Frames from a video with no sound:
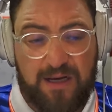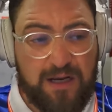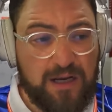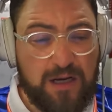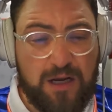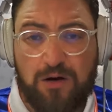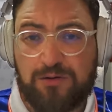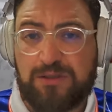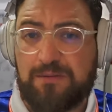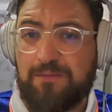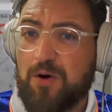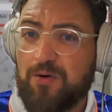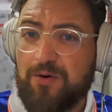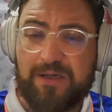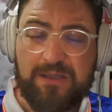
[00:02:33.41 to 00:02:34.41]
And then Colton
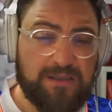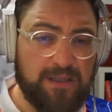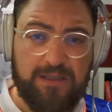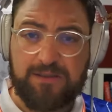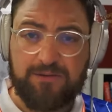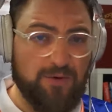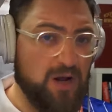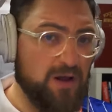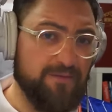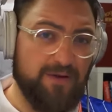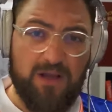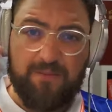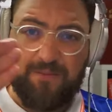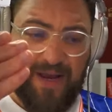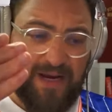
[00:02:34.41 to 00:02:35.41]
Morris, he's arriving
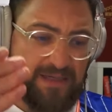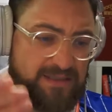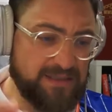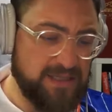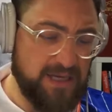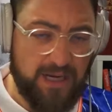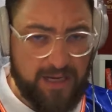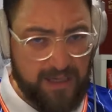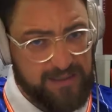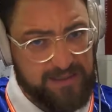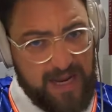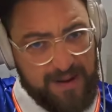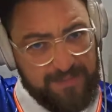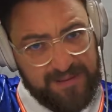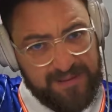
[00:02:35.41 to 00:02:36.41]
at the back stick, he
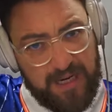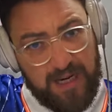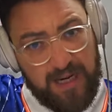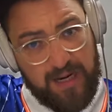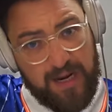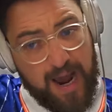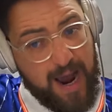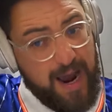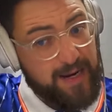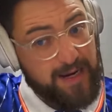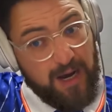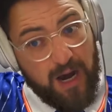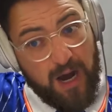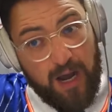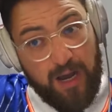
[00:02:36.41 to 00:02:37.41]
slams it in, and
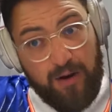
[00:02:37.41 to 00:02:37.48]
I